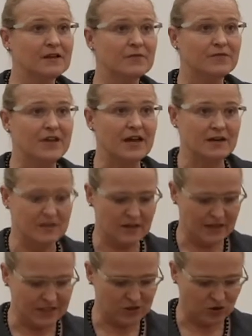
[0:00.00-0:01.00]
Then
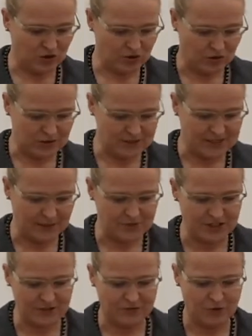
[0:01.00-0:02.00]
I talk on
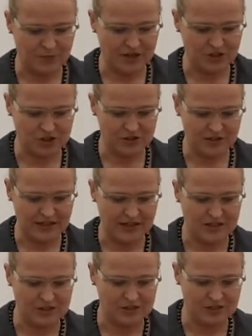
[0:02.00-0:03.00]
subject formation,
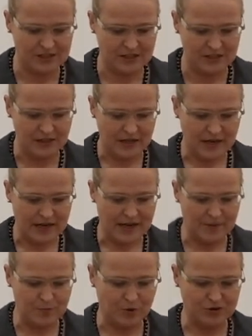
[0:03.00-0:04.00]
agency,
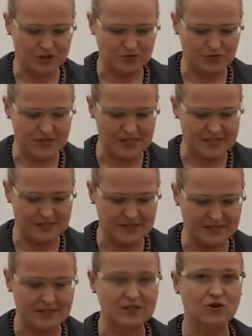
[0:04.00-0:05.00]
embodied
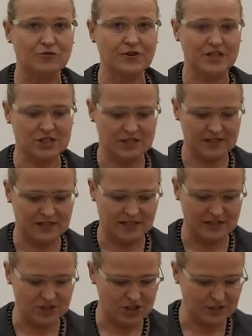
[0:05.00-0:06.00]
resistance and confessional
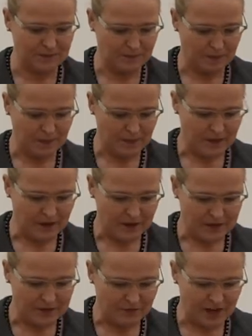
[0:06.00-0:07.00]
culture,
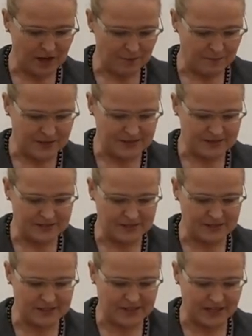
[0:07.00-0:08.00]
developments in
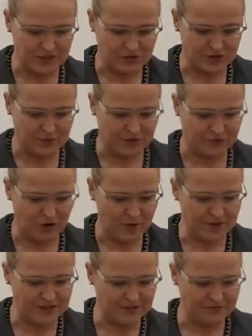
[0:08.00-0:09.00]
the study of the
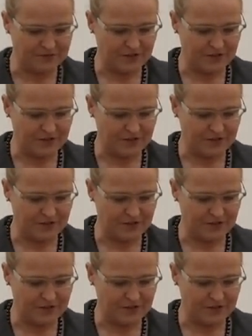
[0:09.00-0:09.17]
performative,